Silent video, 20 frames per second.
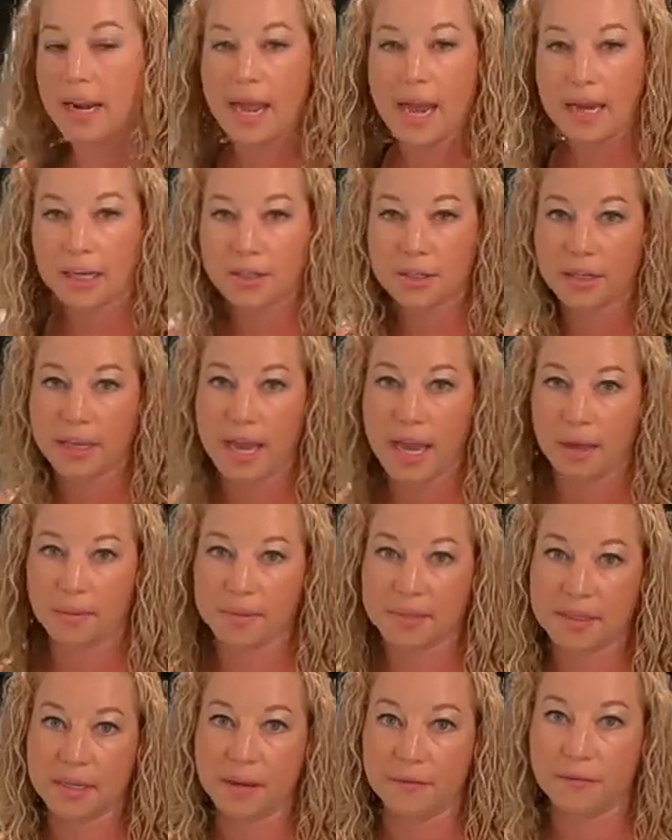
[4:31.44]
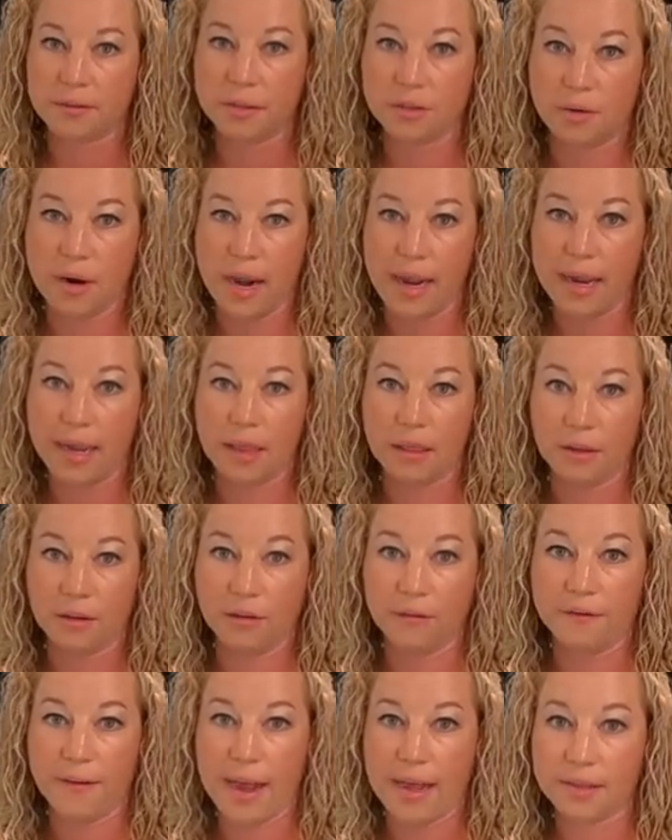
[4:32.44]
it actually helps stuff dry a
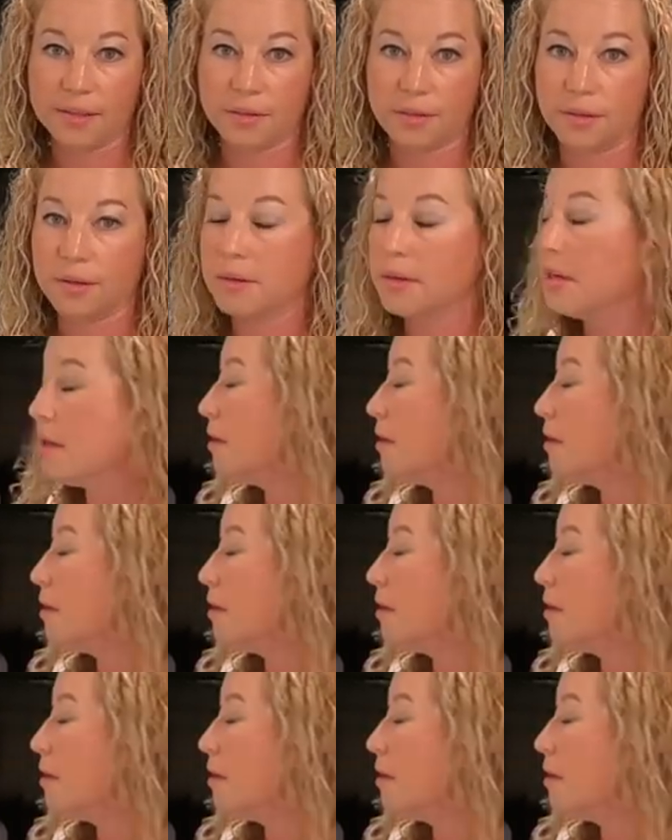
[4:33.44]
little faster.